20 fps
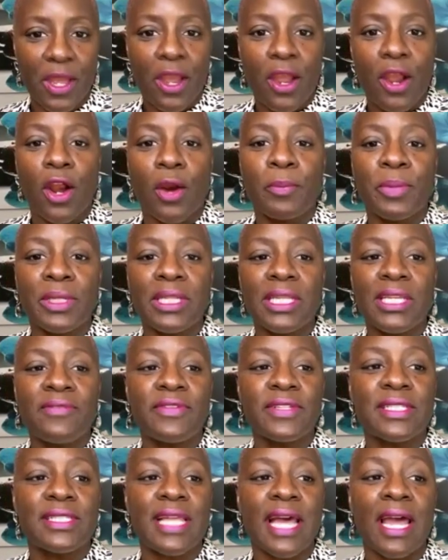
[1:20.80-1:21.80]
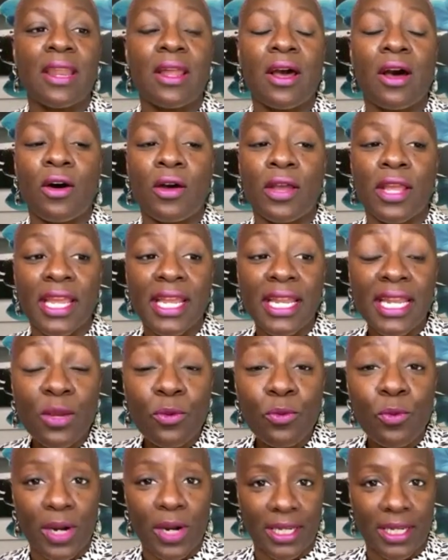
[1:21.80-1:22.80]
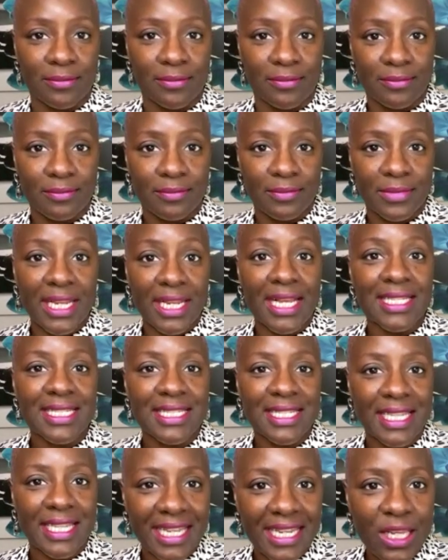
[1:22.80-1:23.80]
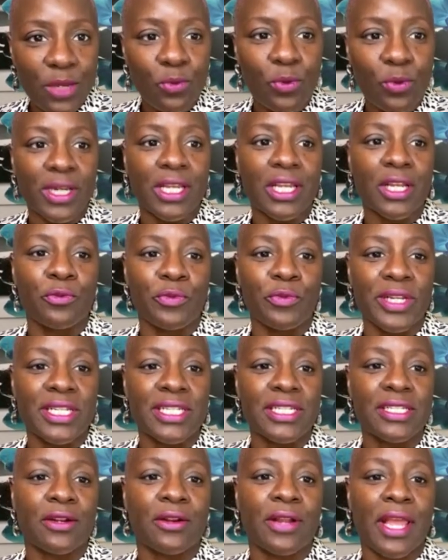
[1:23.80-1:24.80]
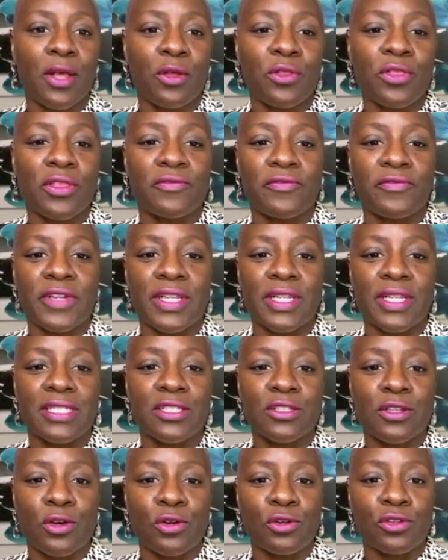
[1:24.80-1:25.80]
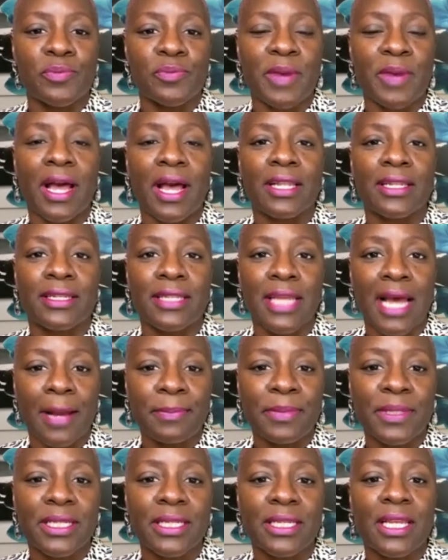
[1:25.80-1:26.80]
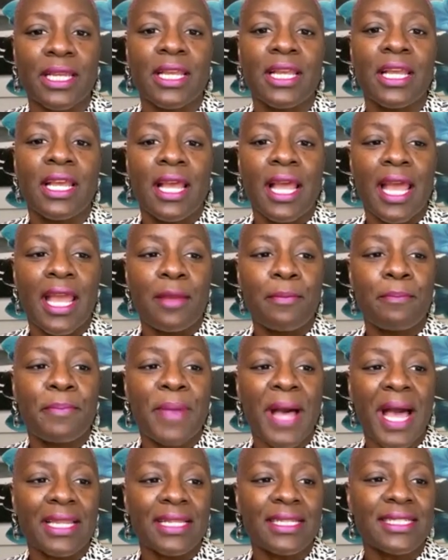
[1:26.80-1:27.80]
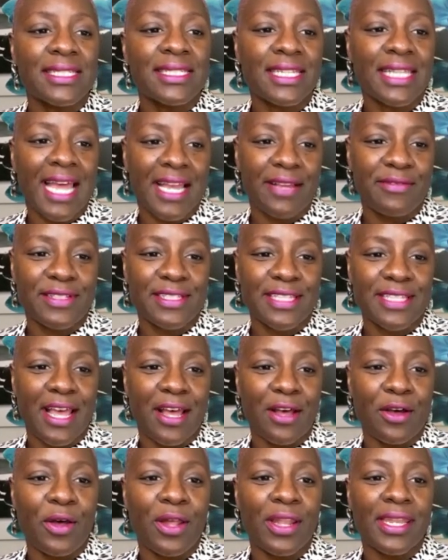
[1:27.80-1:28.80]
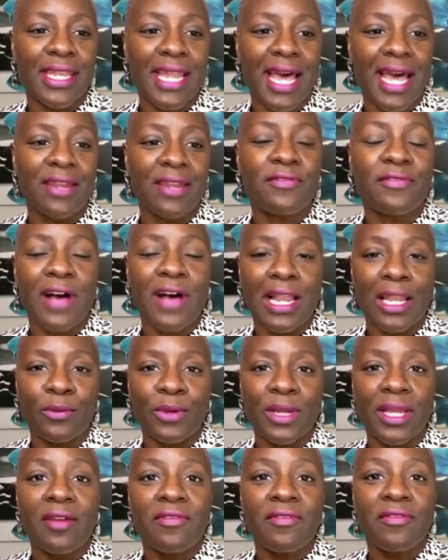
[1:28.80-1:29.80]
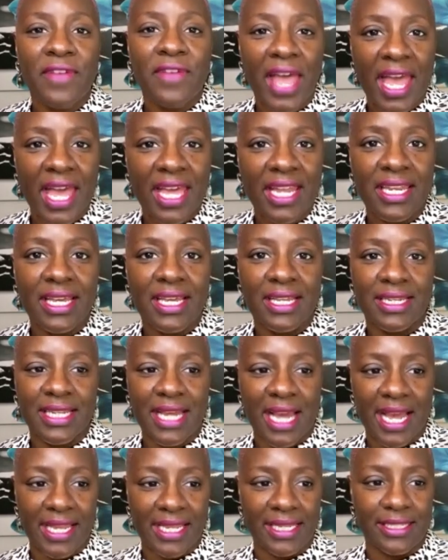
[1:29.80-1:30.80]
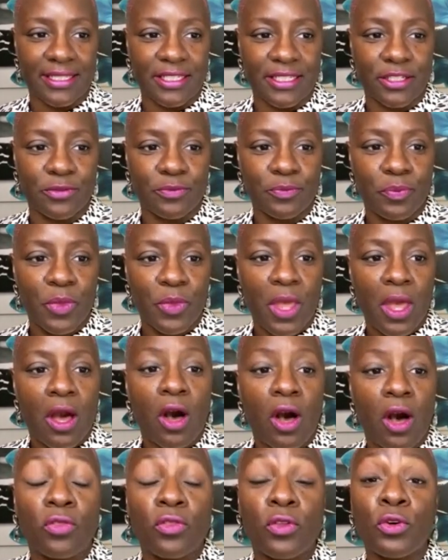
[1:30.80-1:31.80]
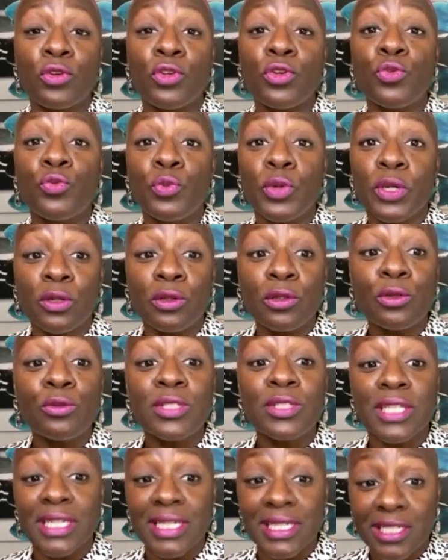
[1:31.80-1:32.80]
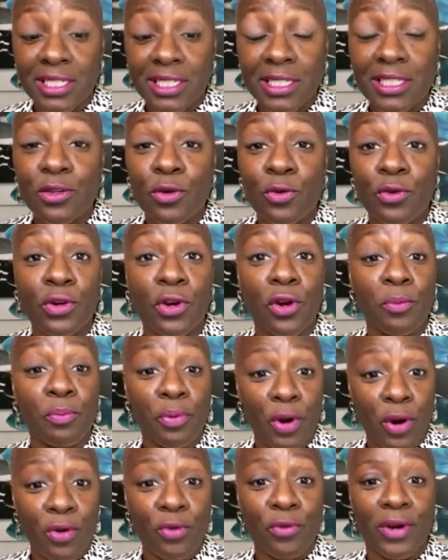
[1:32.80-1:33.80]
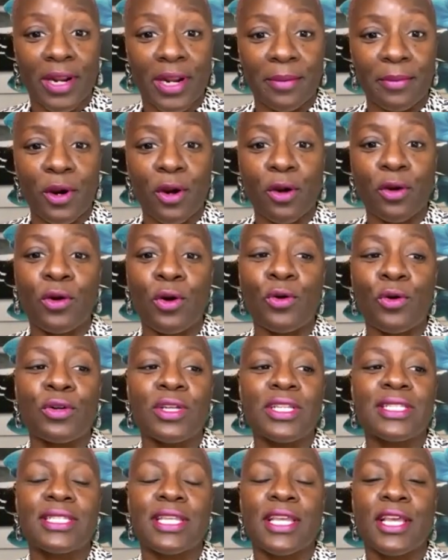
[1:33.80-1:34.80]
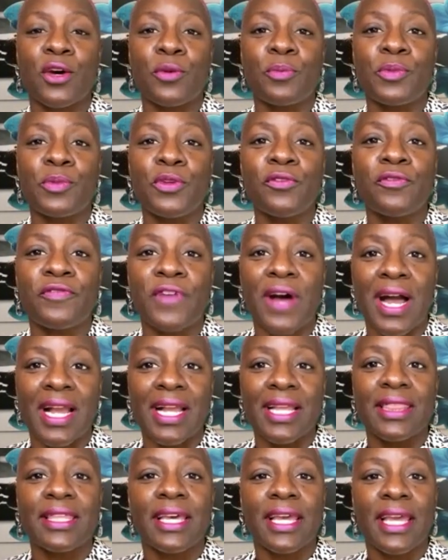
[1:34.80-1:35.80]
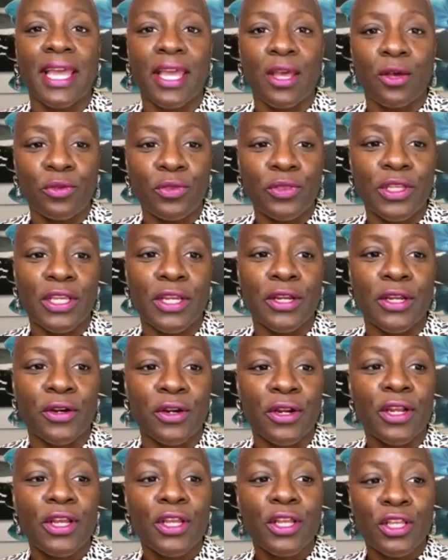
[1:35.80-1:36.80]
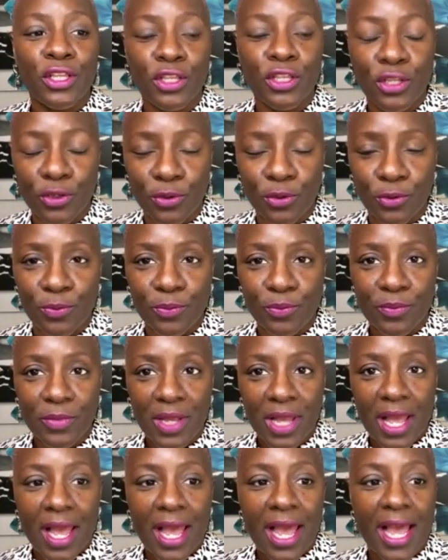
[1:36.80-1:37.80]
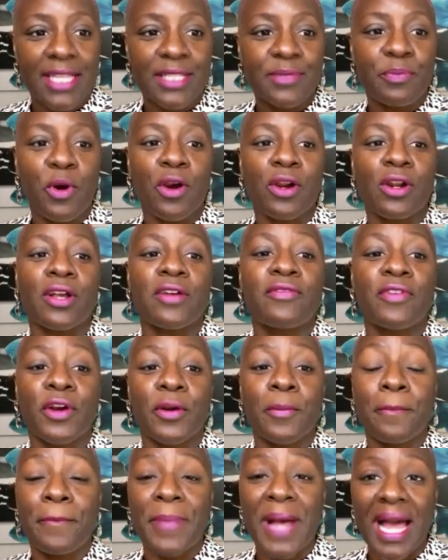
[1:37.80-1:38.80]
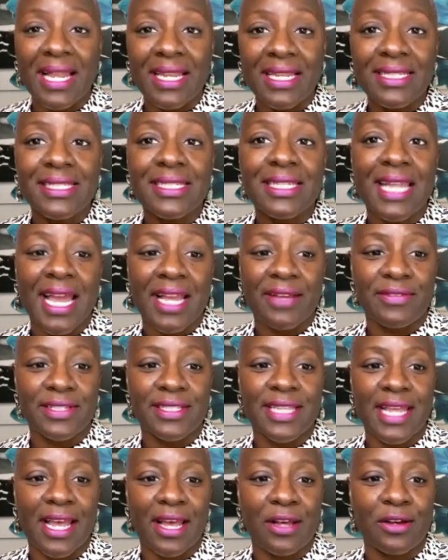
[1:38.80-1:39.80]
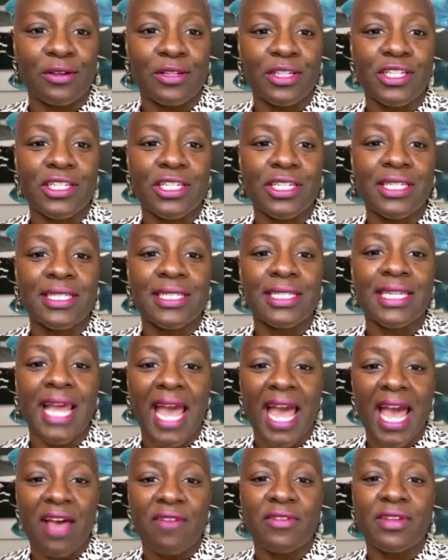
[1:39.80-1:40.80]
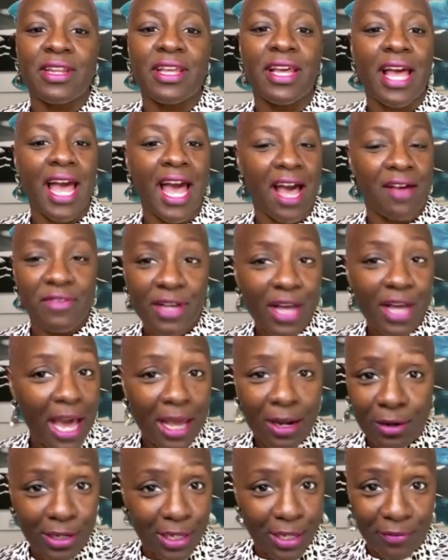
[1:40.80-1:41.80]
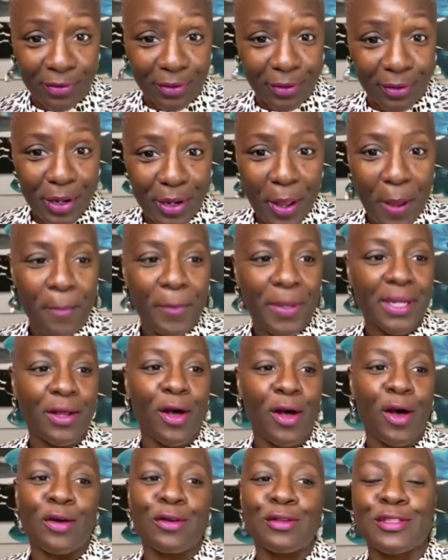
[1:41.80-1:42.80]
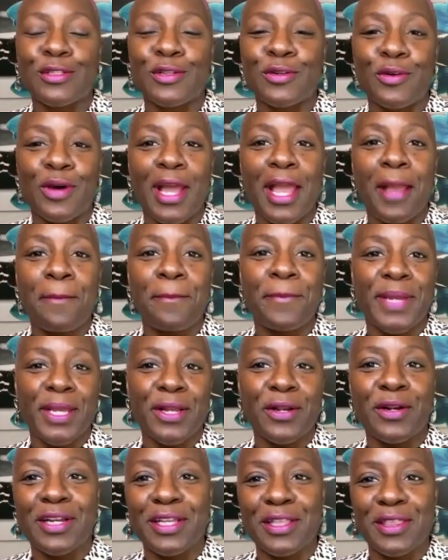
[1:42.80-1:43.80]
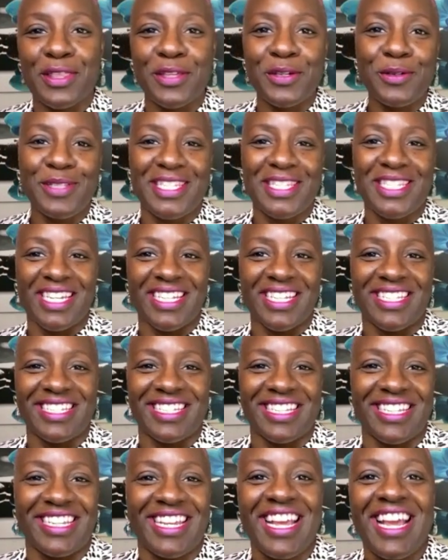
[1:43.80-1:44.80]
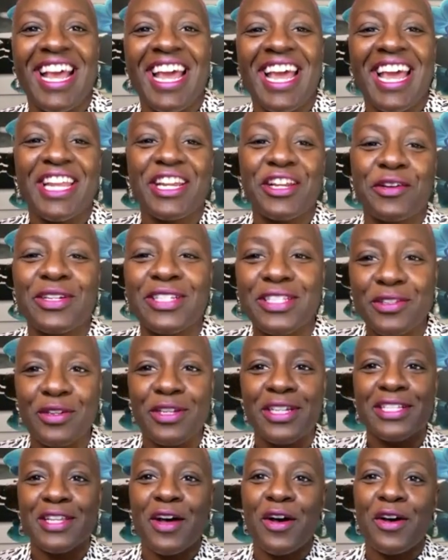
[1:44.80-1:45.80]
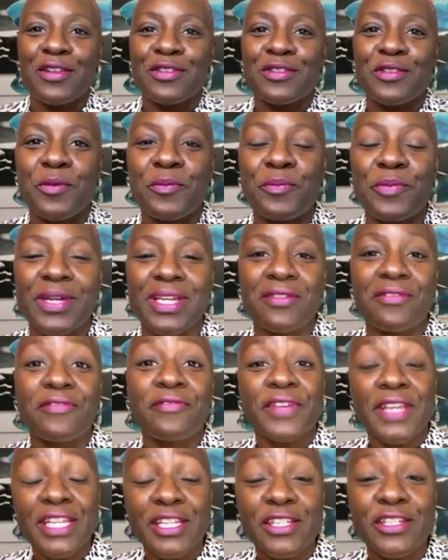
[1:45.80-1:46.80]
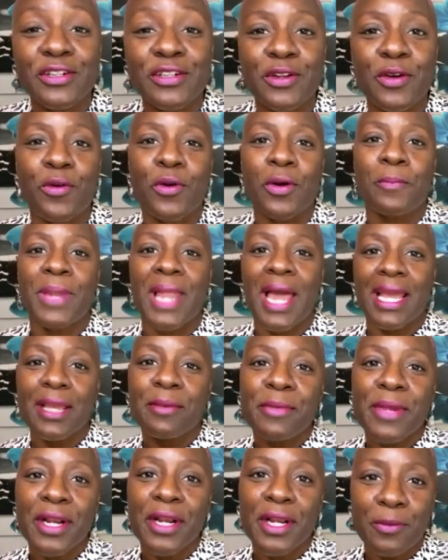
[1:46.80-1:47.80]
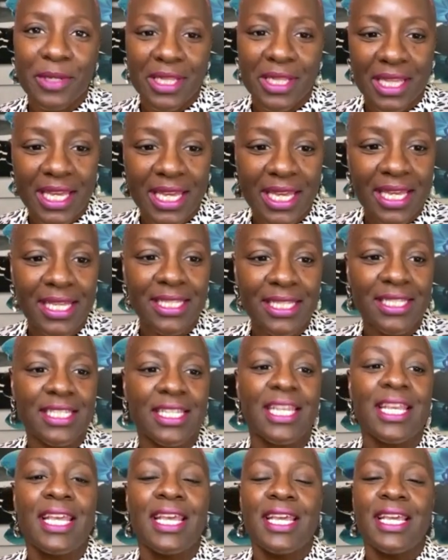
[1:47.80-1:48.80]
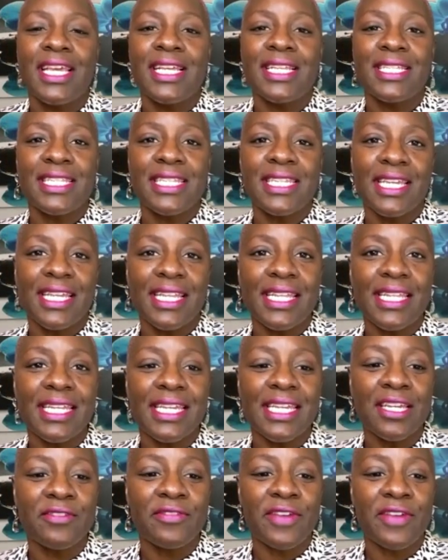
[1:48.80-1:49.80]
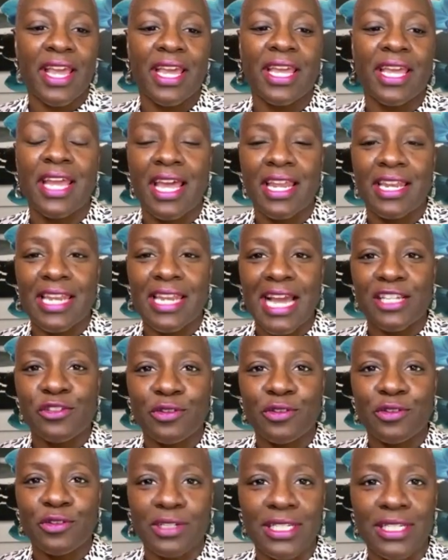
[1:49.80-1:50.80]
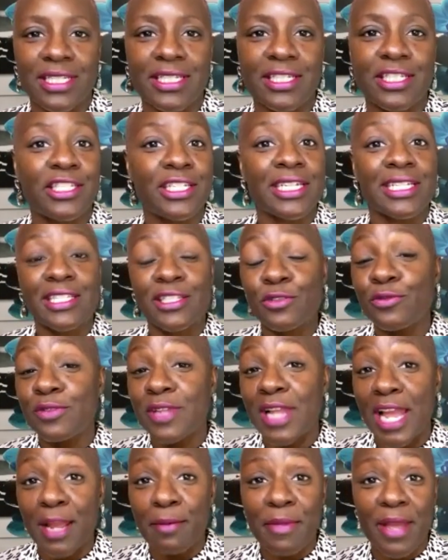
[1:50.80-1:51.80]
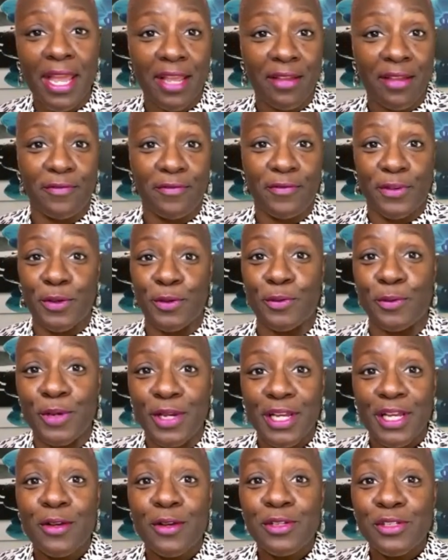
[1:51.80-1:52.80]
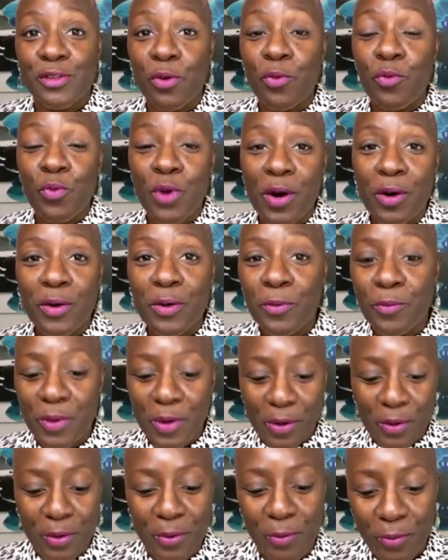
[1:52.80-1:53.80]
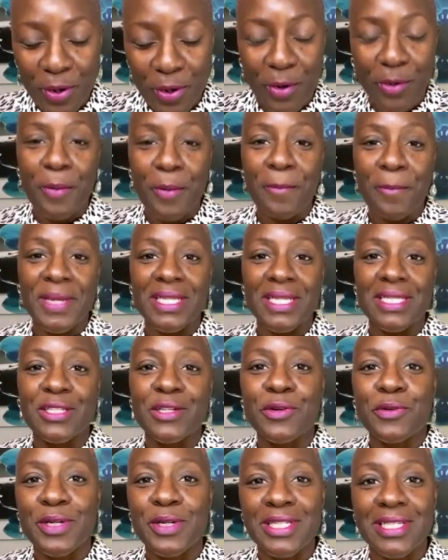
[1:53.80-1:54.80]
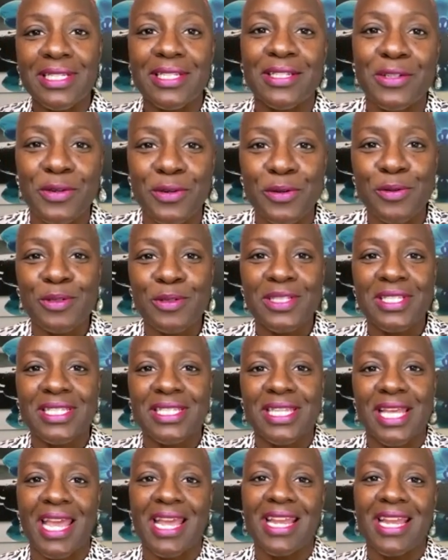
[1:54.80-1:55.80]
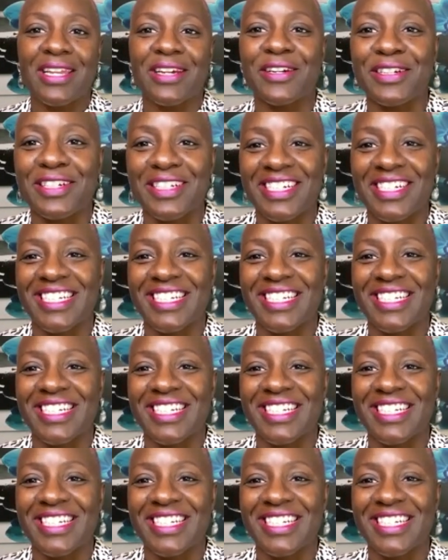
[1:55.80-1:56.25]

Her belief is that anyone, yes, anyone can reach their health and fitness goals by adopting a balanced lifestyle, not following fad diets. Although you will lose inches on her program, her goal is to help you find the healthier you. As part of her balanced lifestyle, she's an avid avocado lover, but also a beer enthusiast. and Krystal has also been featured on Black and Married with Kids, Izzy and Live, and Naturalists, just to name a few. So welcome, welcome, welcome, Miss Krystal Taylor.